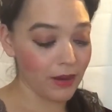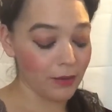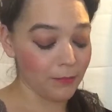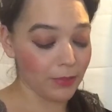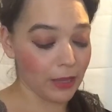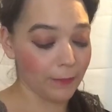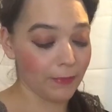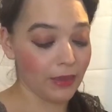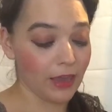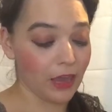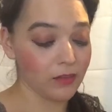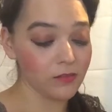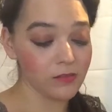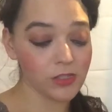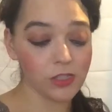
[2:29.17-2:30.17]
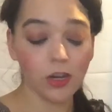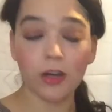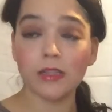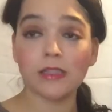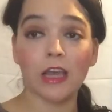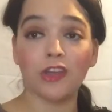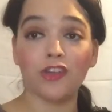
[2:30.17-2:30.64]
in black began, starting
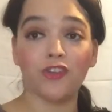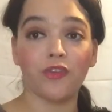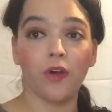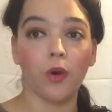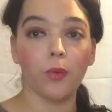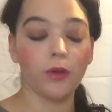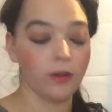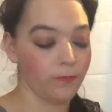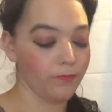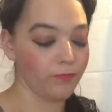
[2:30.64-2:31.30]
to edge forward.